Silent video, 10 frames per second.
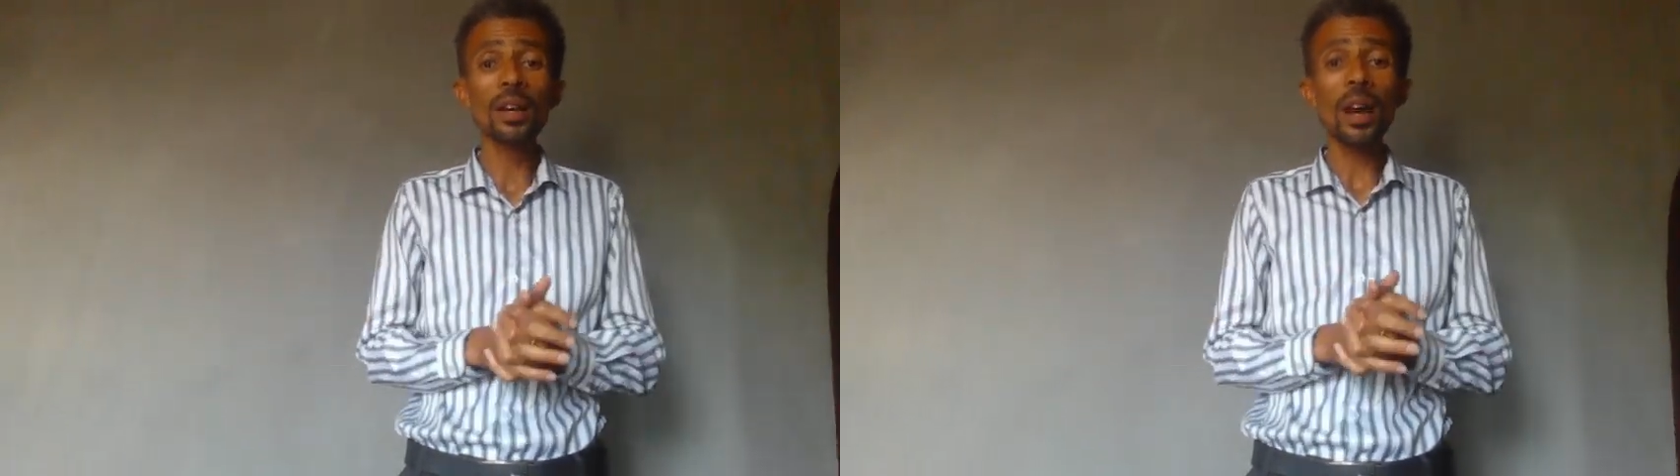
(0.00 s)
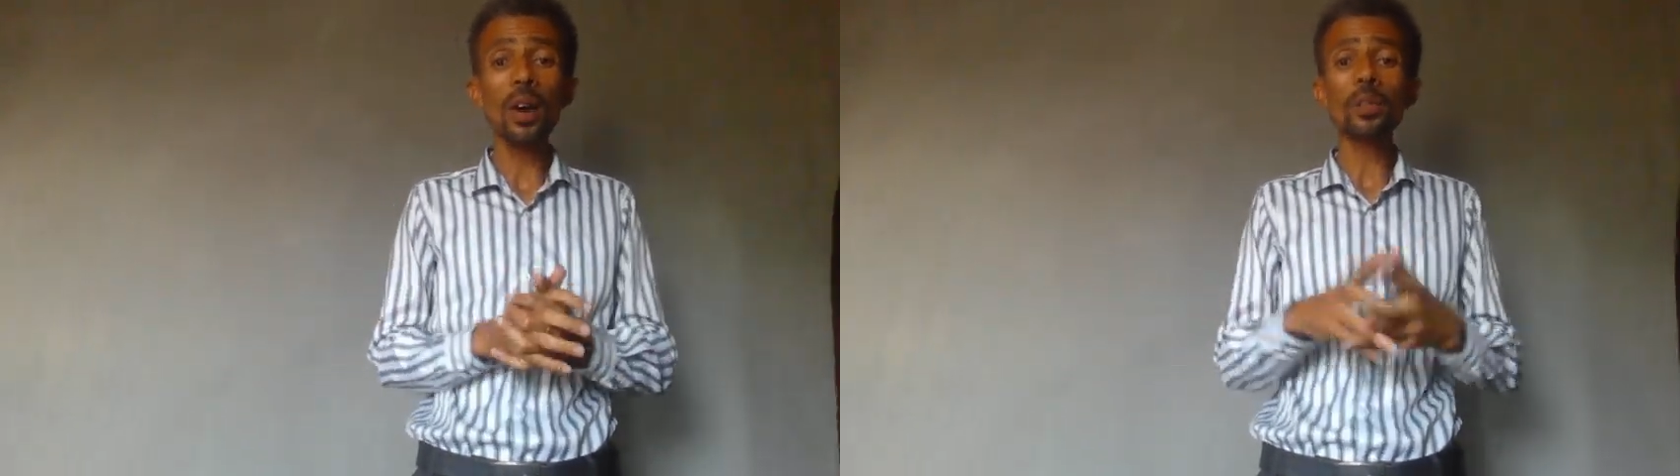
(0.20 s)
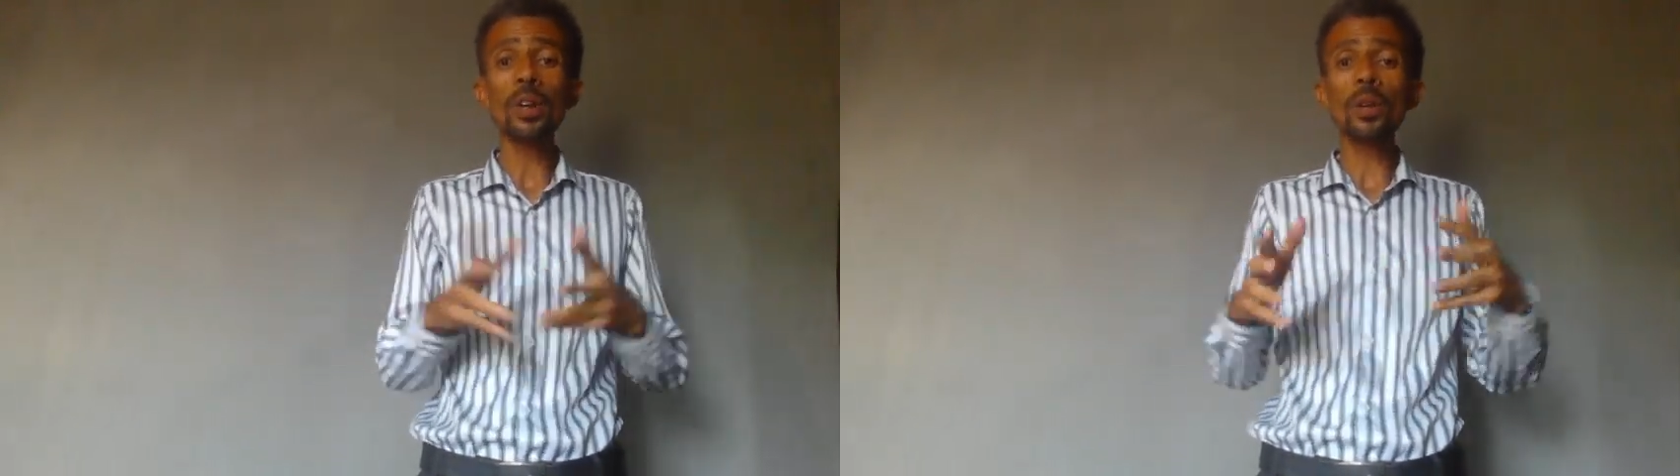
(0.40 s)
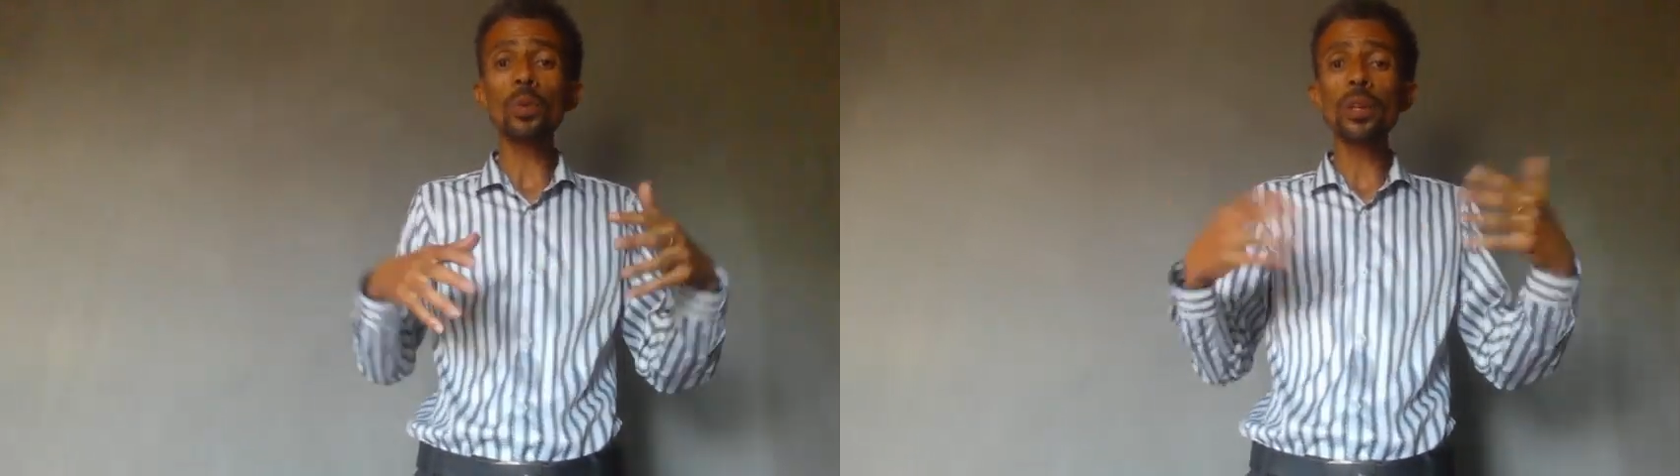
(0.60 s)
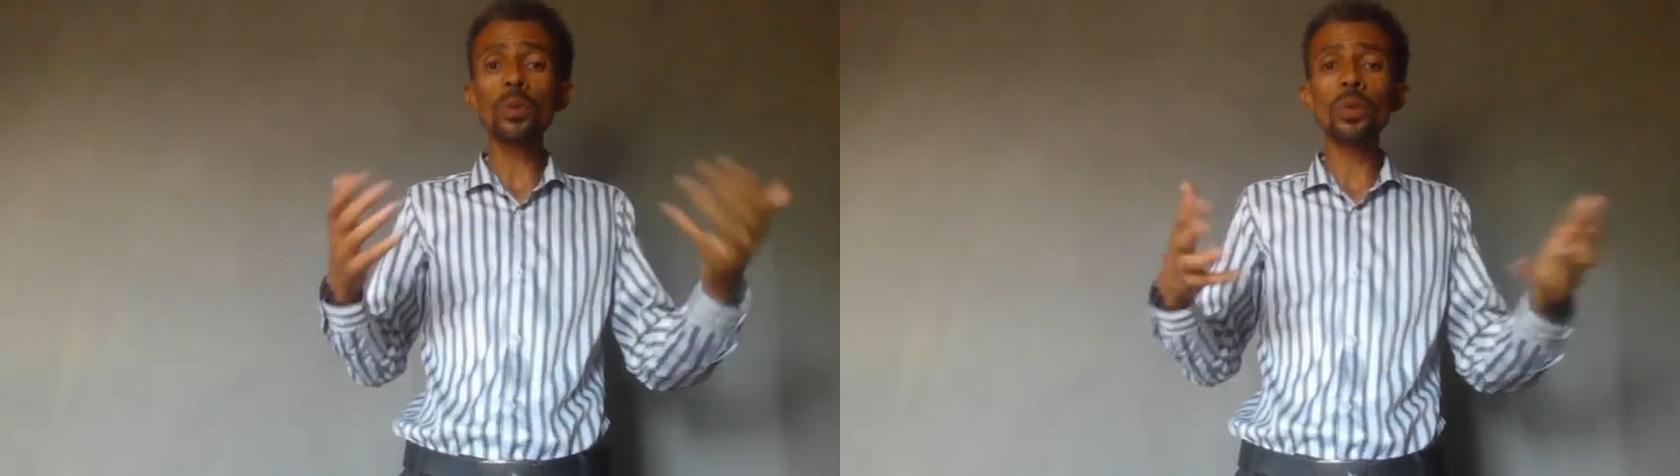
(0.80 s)
However,
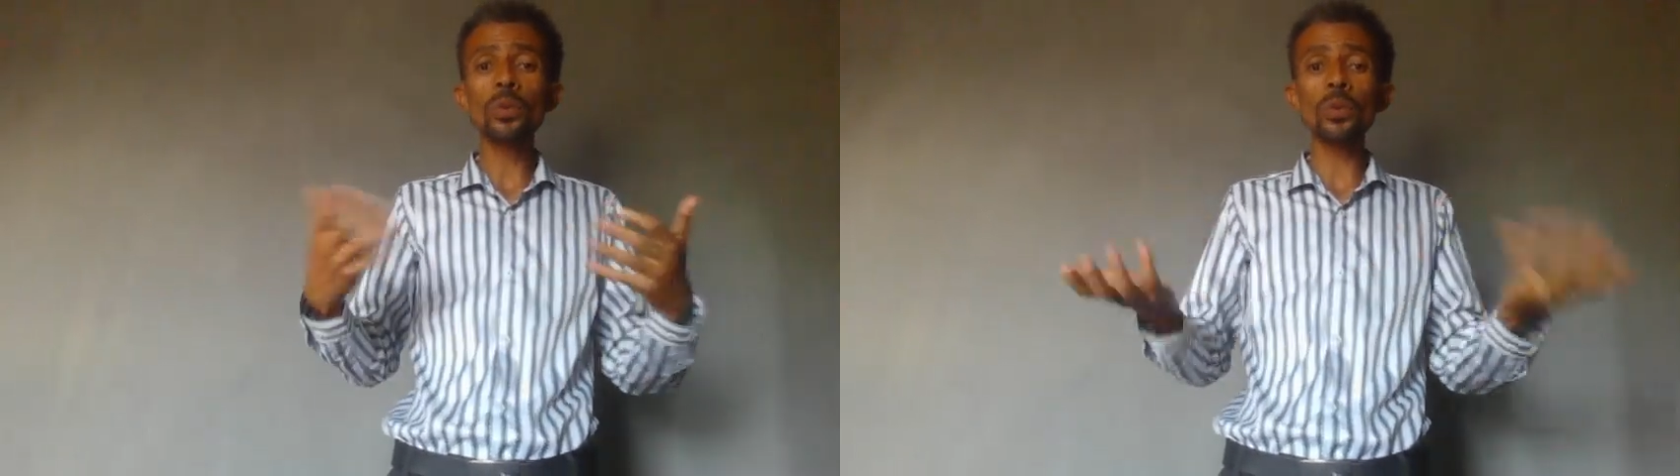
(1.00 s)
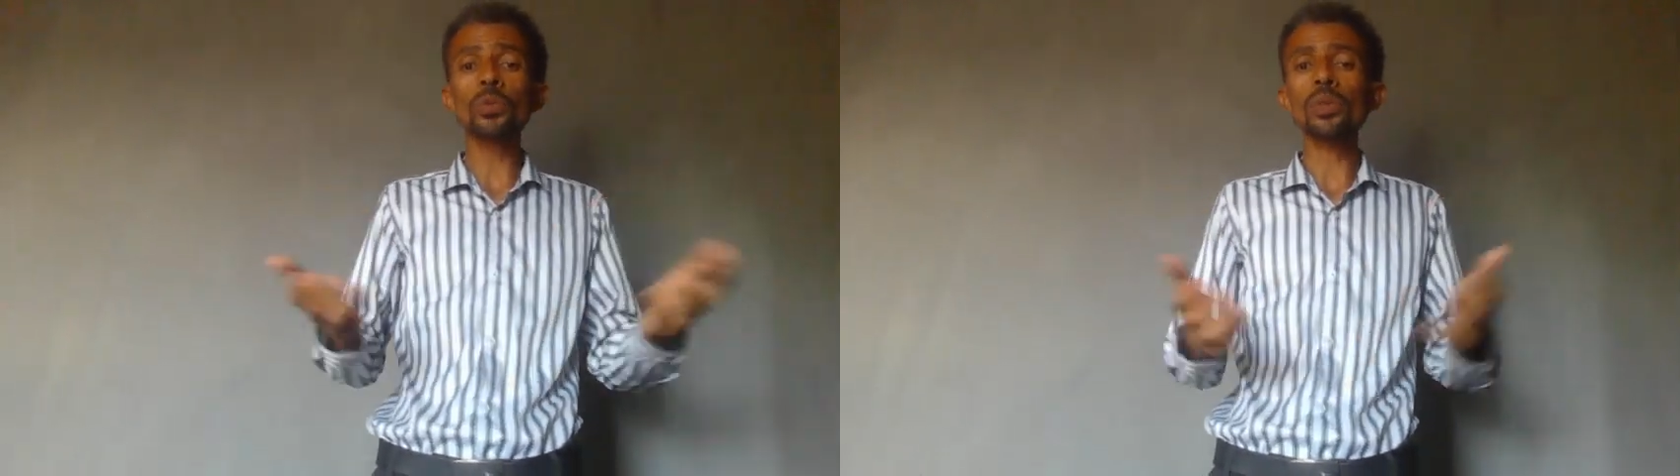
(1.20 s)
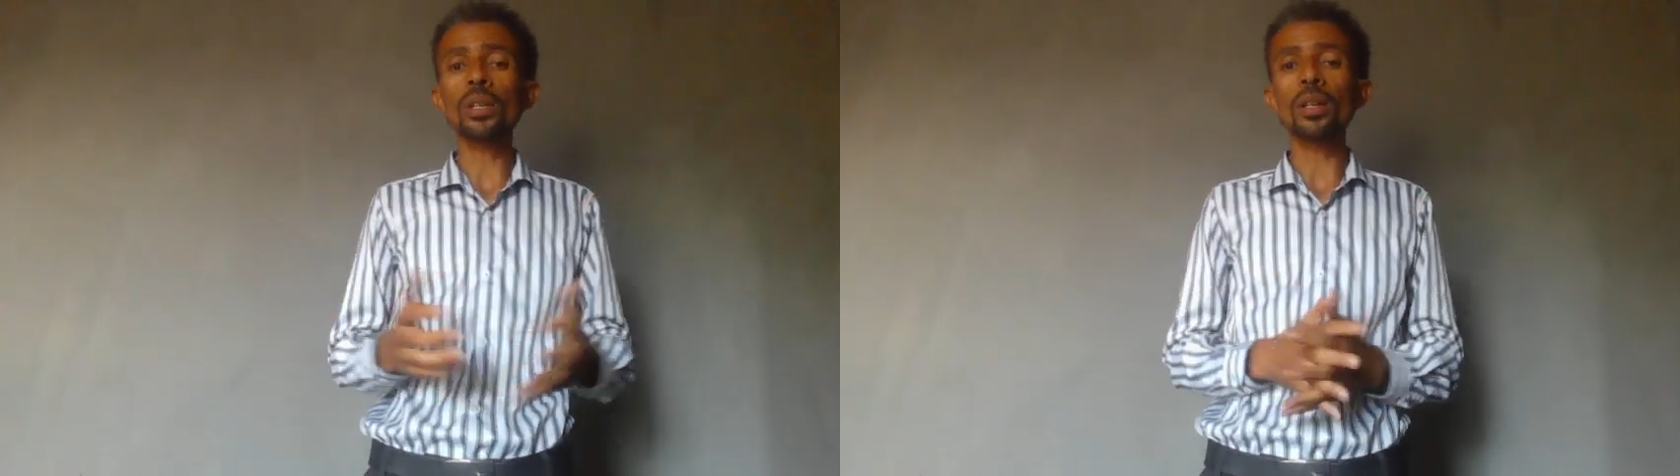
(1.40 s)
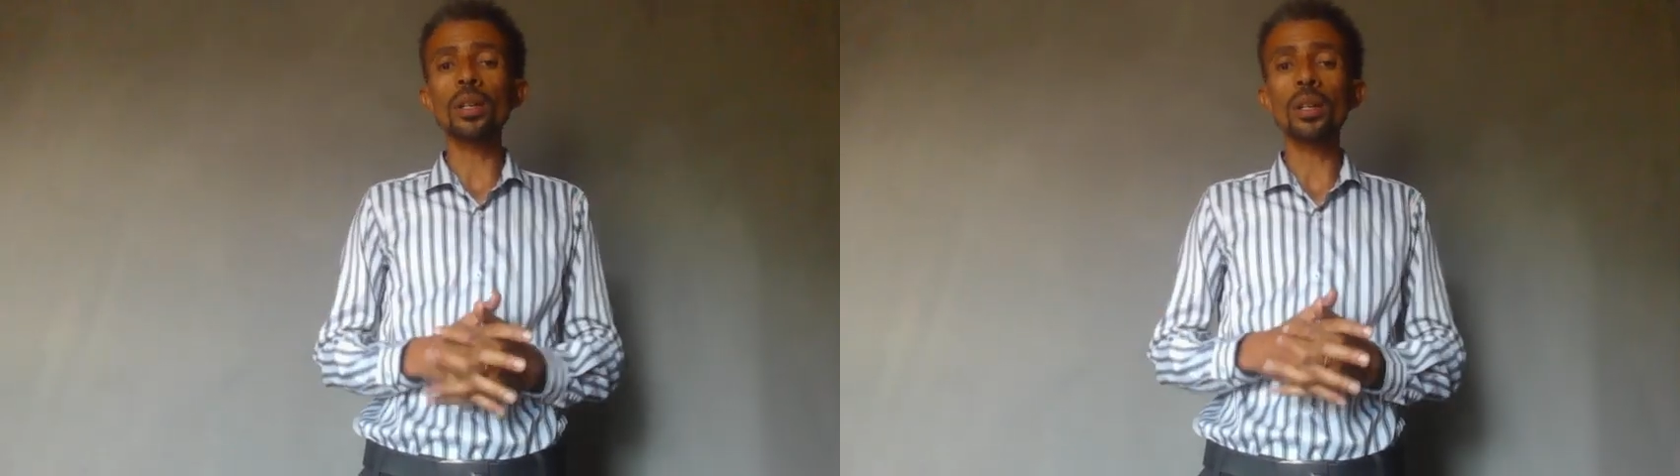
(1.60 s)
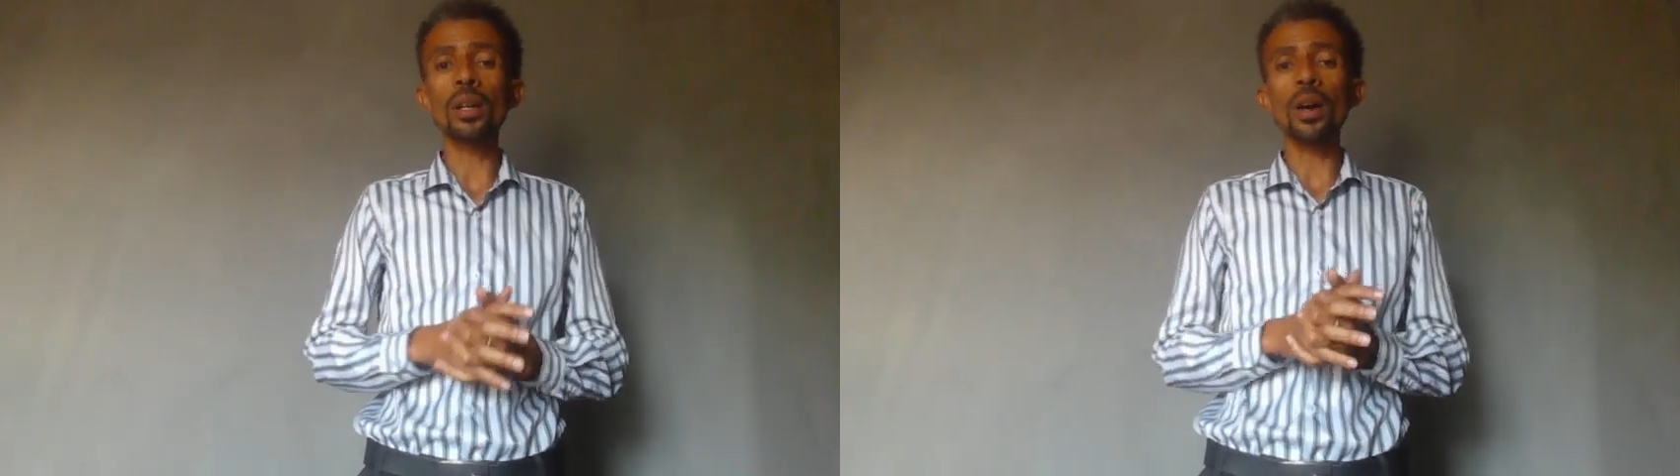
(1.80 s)
when we use
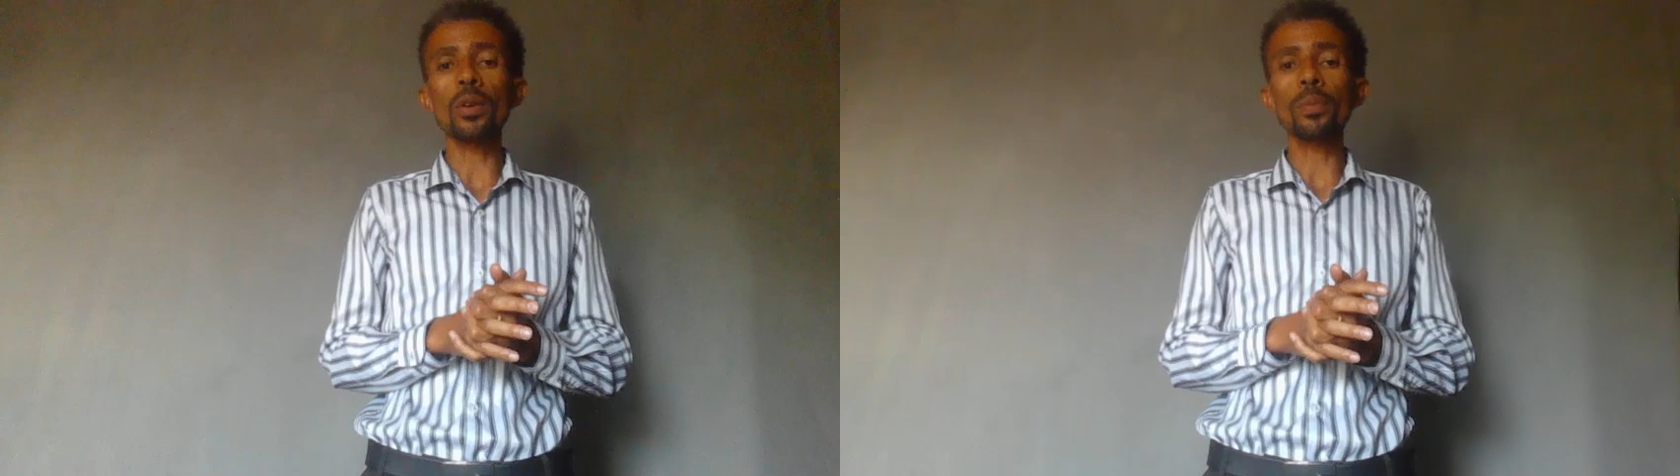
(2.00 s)
our